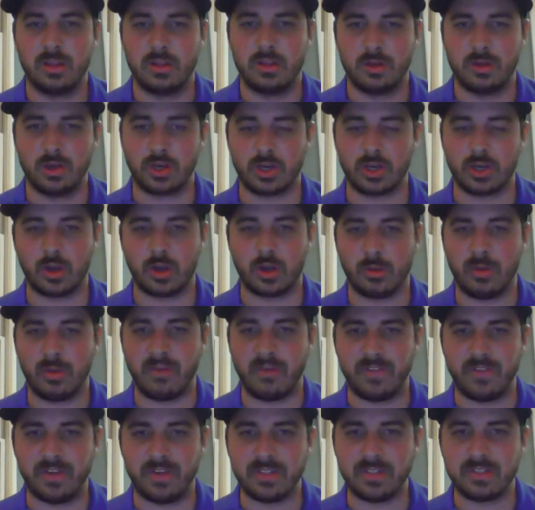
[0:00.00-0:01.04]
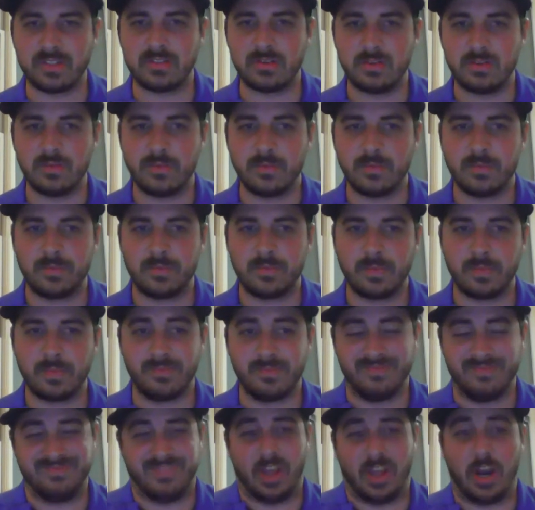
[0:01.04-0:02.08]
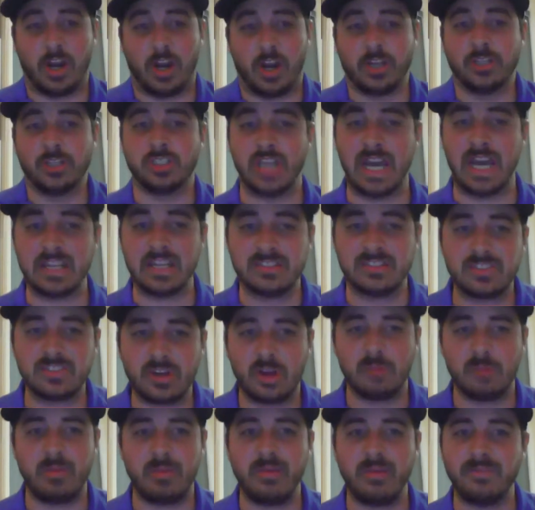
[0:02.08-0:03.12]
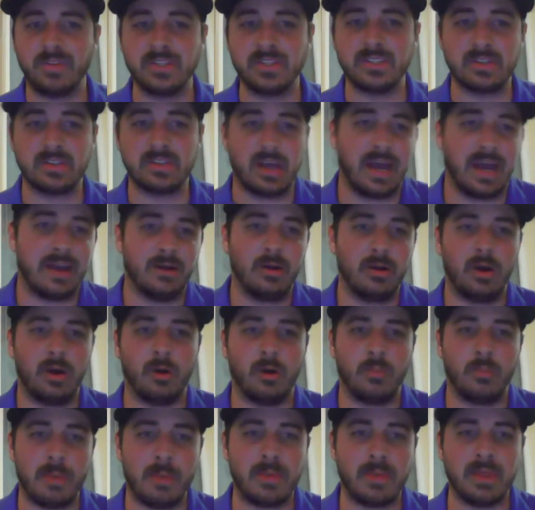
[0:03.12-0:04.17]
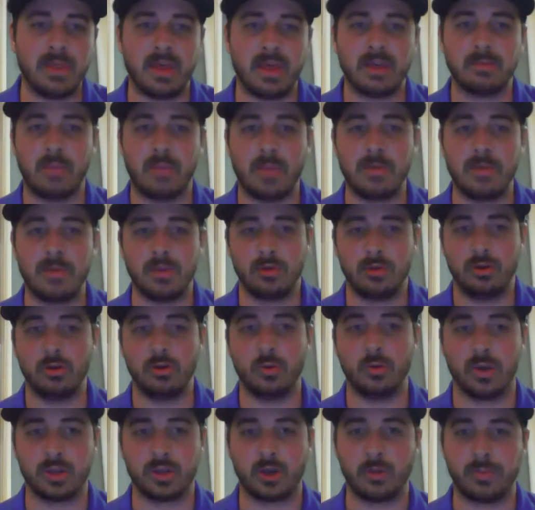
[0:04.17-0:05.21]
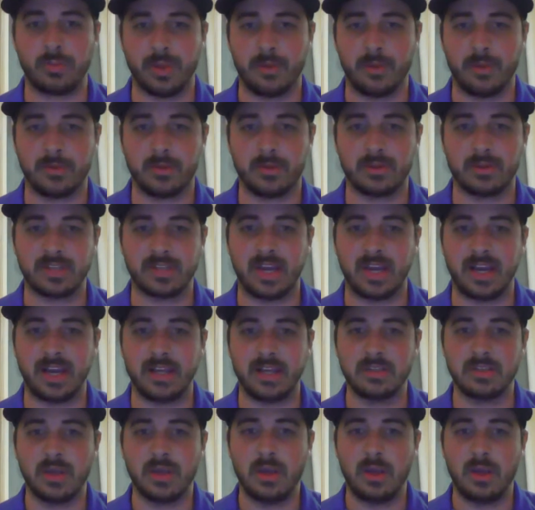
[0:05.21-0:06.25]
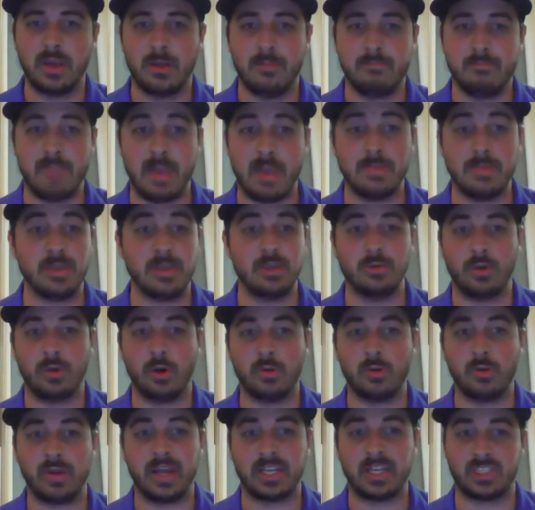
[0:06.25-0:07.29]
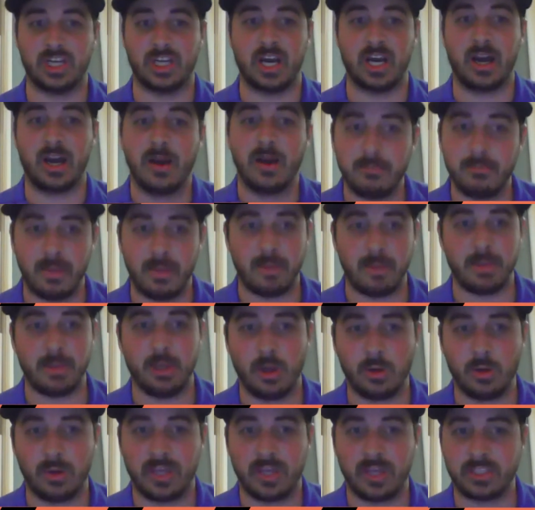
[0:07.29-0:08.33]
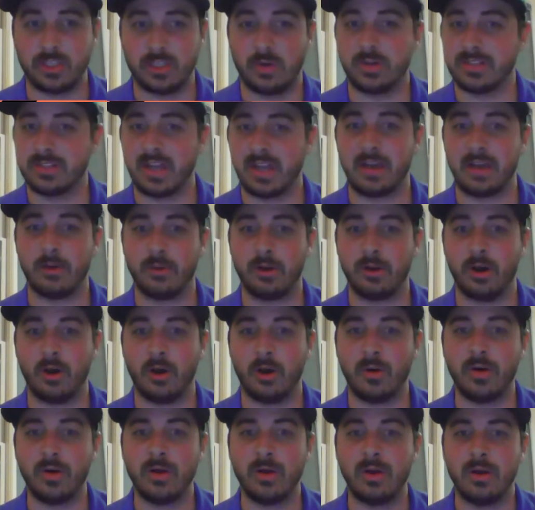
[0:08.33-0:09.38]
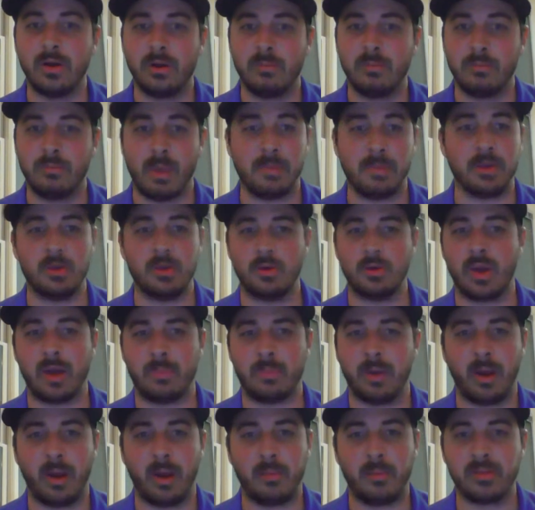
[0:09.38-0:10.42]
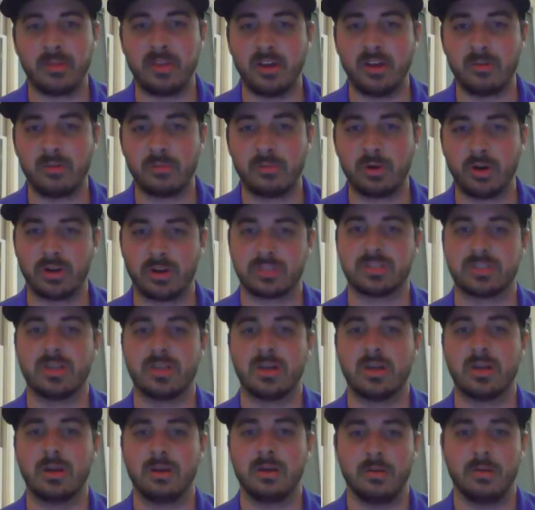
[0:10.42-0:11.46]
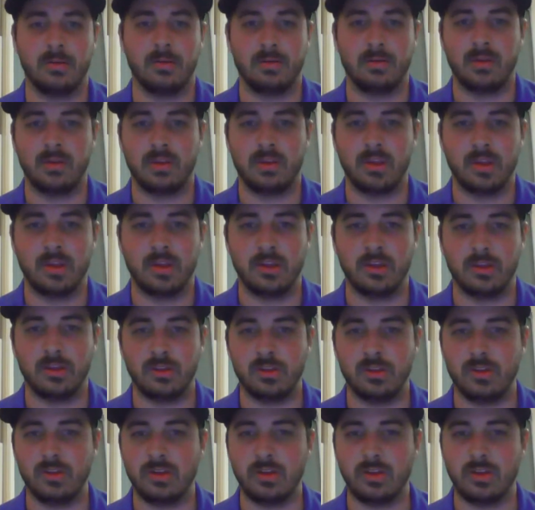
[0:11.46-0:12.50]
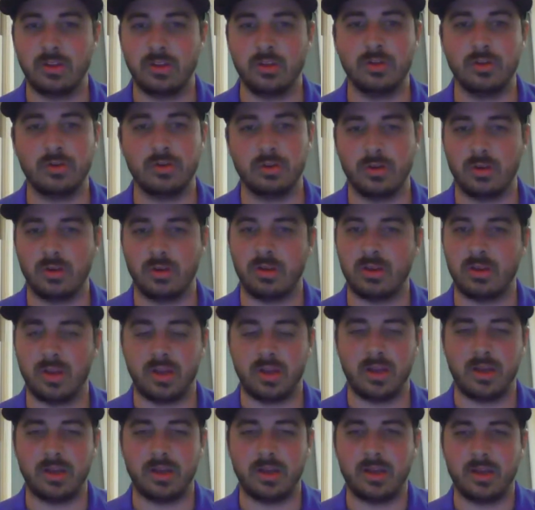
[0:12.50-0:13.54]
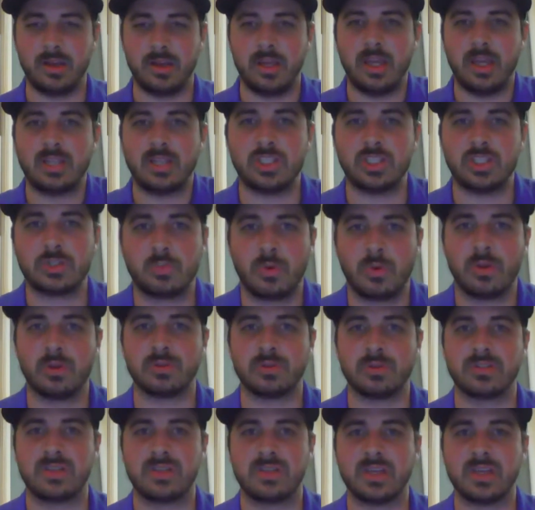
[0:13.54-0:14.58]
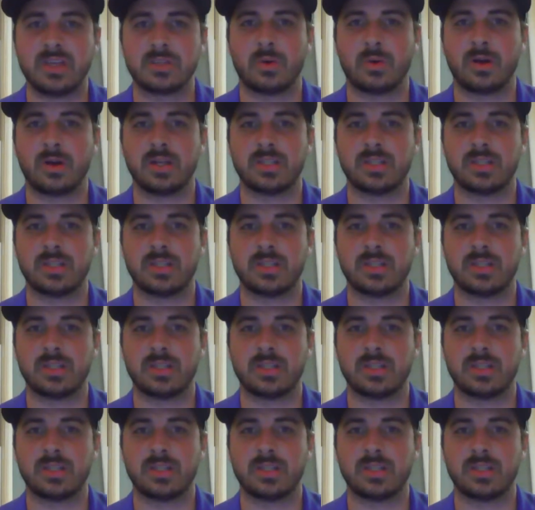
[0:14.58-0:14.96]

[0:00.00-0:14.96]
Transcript: You're gonna go to Memphis. Are you jazzed to go to Memphis? I don't know. Maybe you do want to go play with those guys. Maybe you don't like Ja. Maybe you don't like Jonas. I don't know. Maybe you got a problem with Dylan Brooks. it's just one of those things where